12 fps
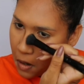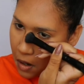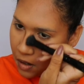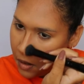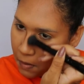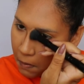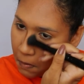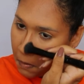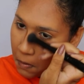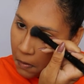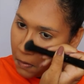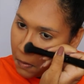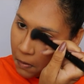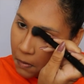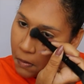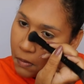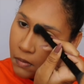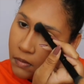
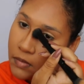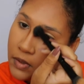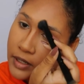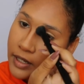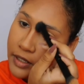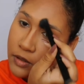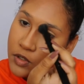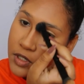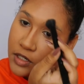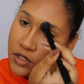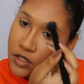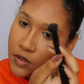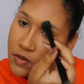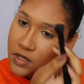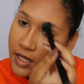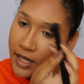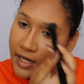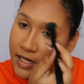Like I usually just use
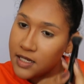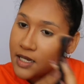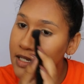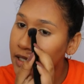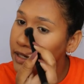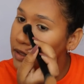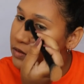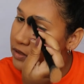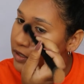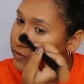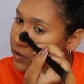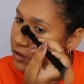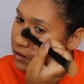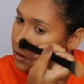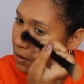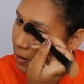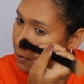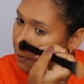the excess. I don't even
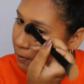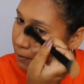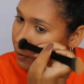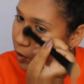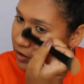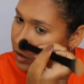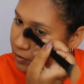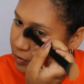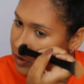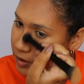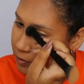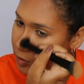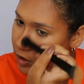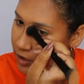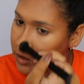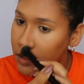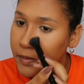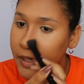bother putting
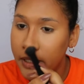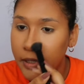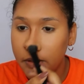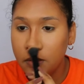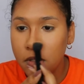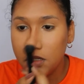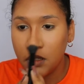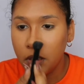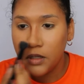product on my nose.